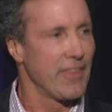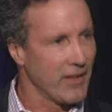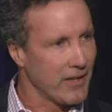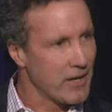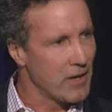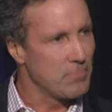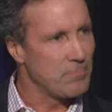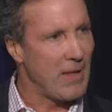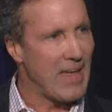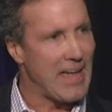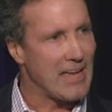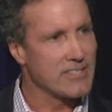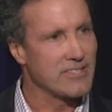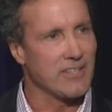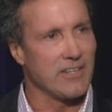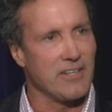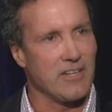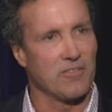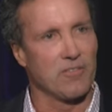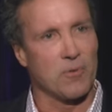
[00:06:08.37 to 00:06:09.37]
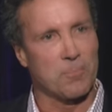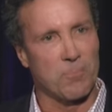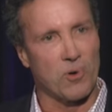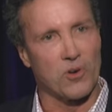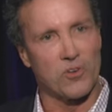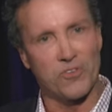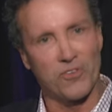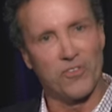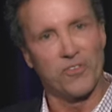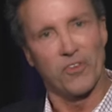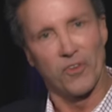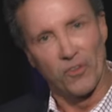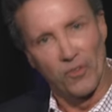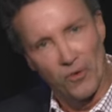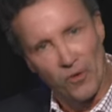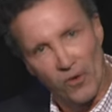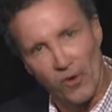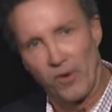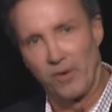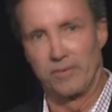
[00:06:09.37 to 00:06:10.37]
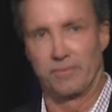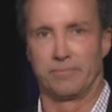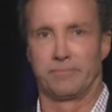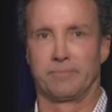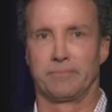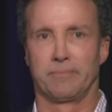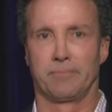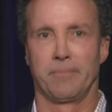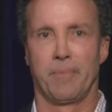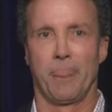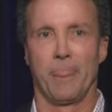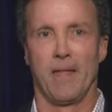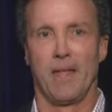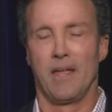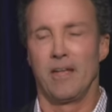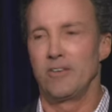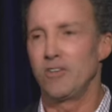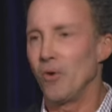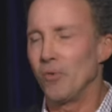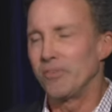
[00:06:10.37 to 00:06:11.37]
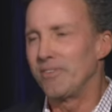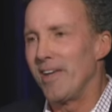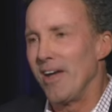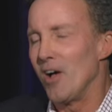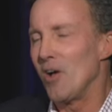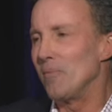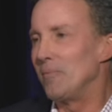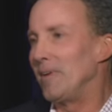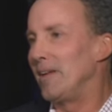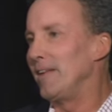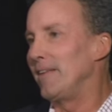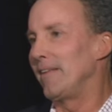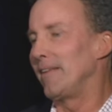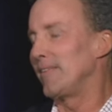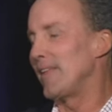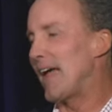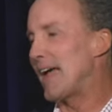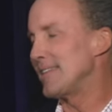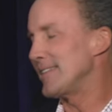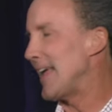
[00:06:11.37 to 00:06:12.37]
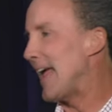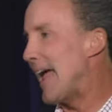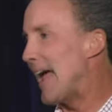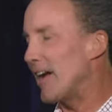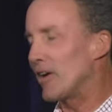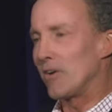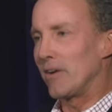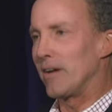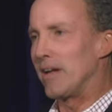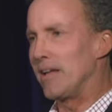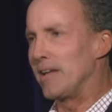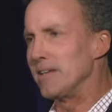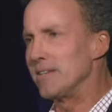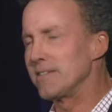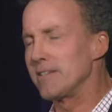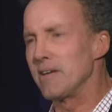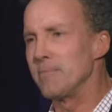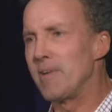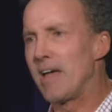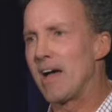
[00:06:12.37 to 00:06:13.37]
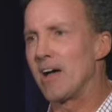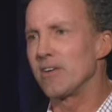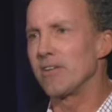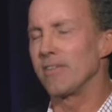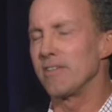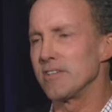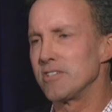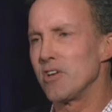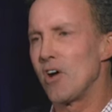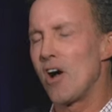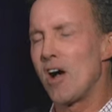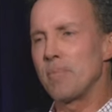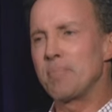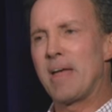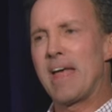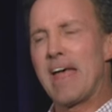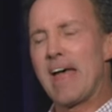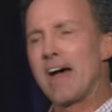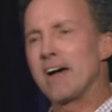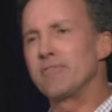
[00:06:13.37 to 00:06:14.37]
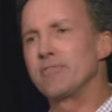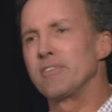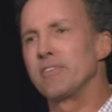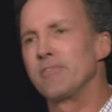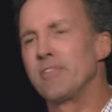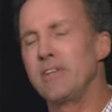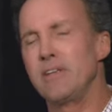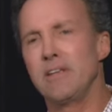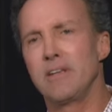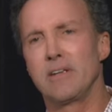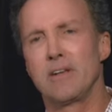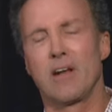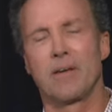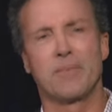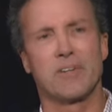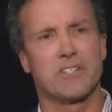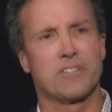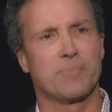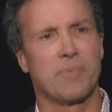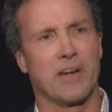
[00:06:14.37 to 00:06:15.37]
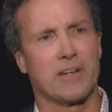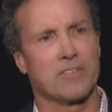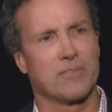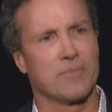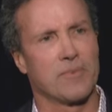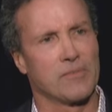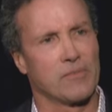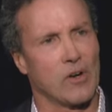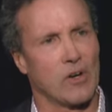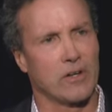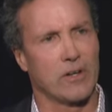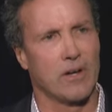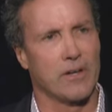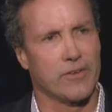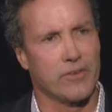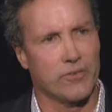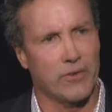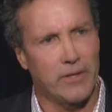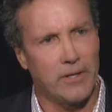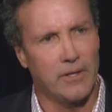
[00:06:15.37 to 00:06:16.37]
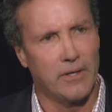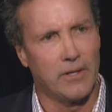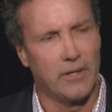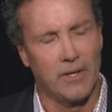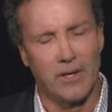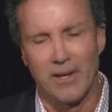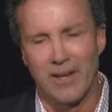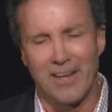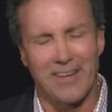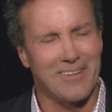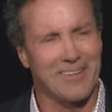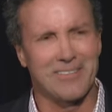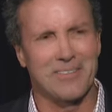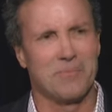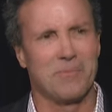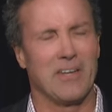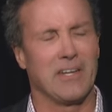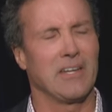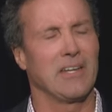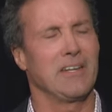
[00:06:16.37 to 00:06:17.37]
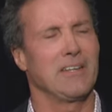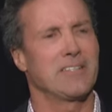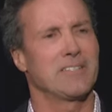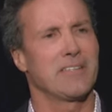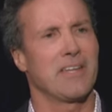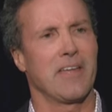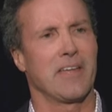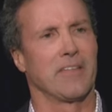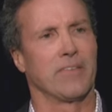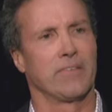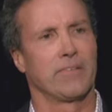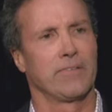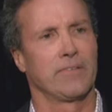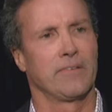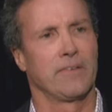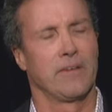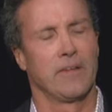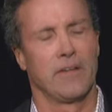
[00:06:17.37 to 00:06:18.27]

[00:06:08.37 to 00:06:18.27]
the capacity of a person to learn. Don't tell me that that's aggregated somehow to the top half of the economic spectrum of our country. It doesn't make any sense.